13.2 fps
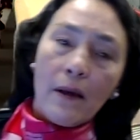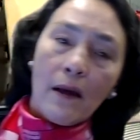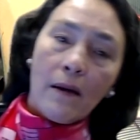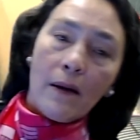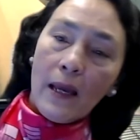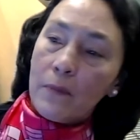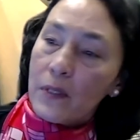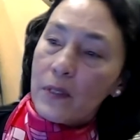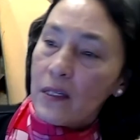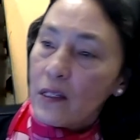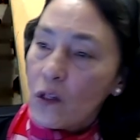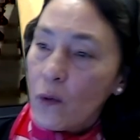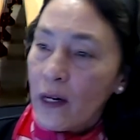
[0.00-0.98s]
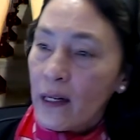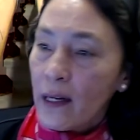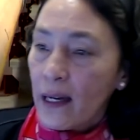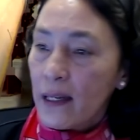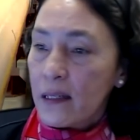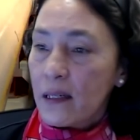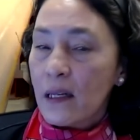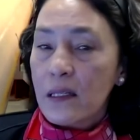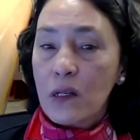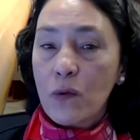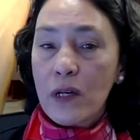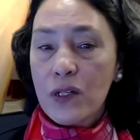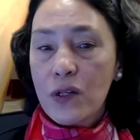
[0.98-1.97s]
uh, mc squared Einstein's
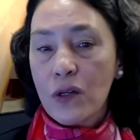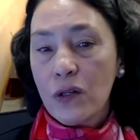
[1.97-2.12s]
equation.